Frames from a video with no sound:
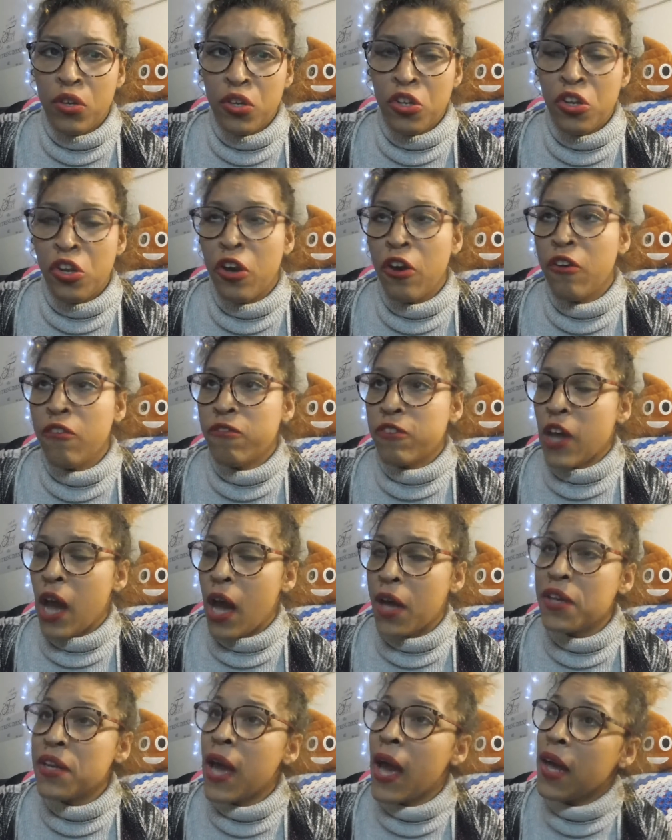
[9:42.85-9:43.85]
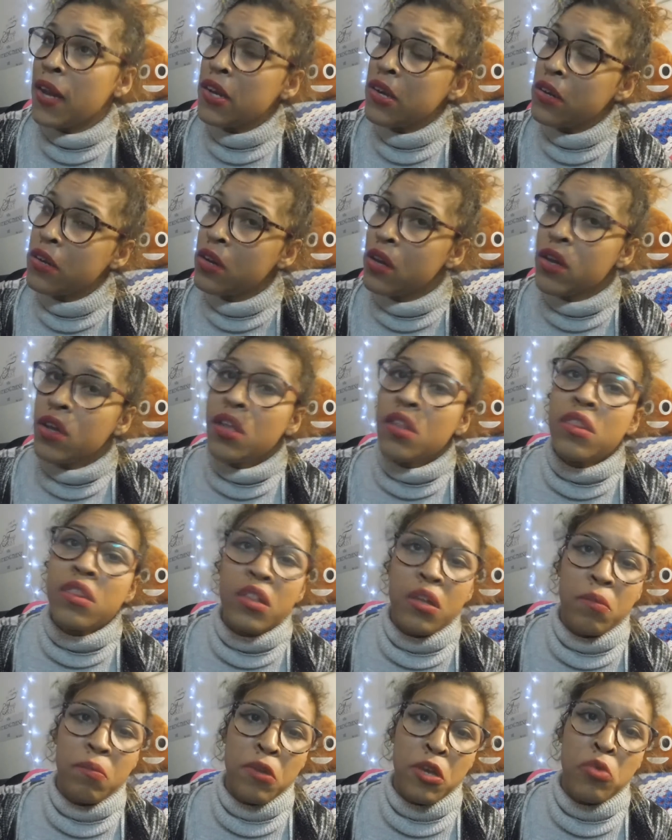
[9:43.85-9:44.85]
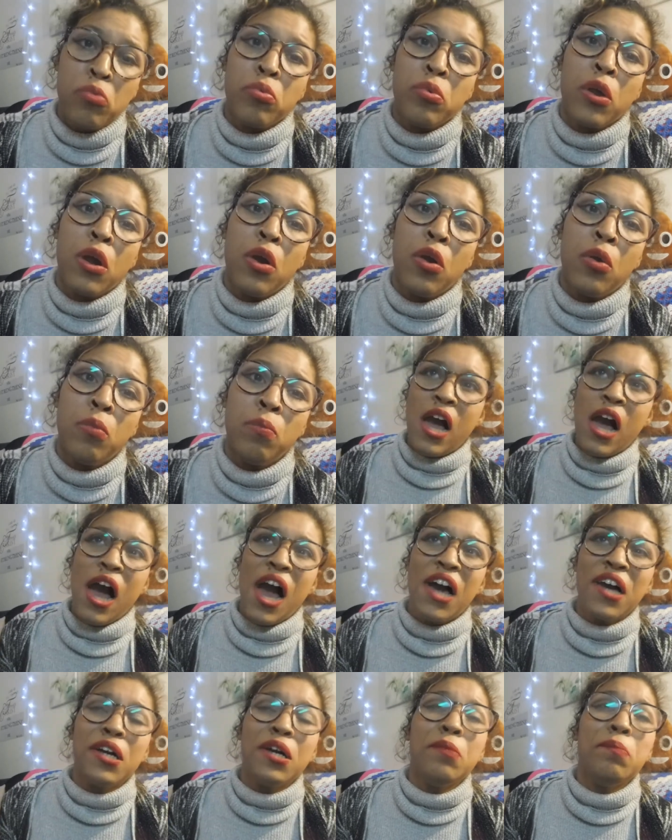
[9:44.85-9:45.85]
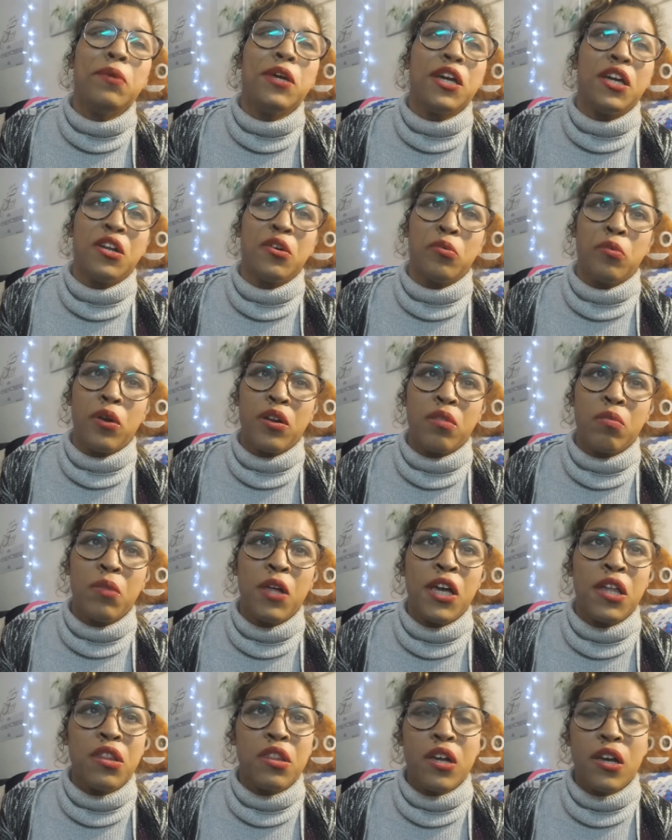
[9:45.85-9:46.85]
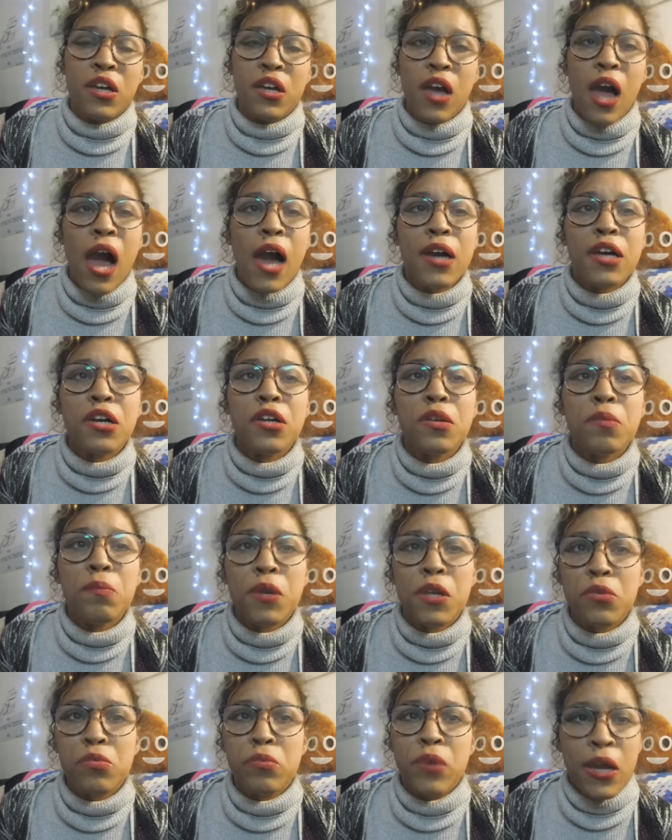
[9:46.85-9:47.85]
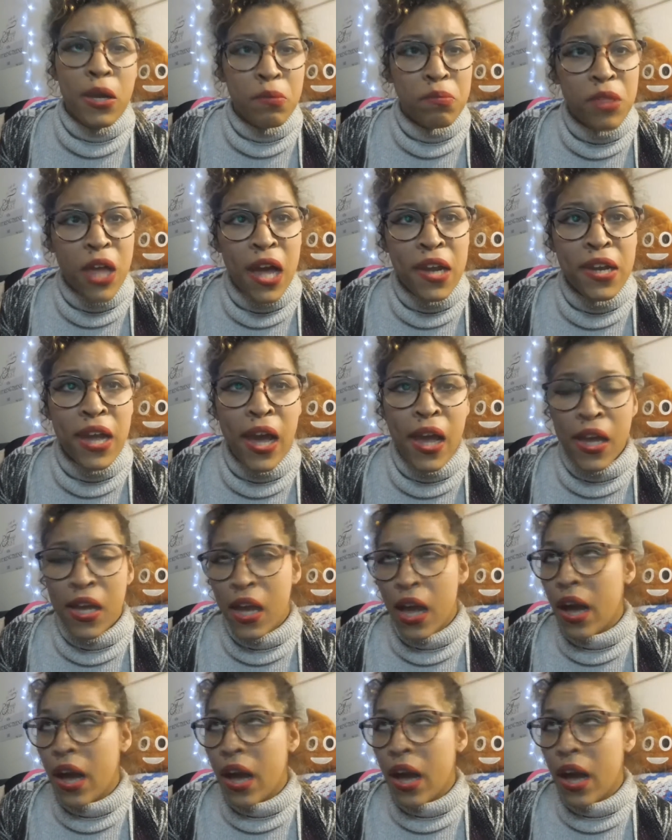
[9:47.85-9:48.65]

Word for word: You know, if God hadn't sent me Rome, I could be in a worse place. Like, I could have been raped that night.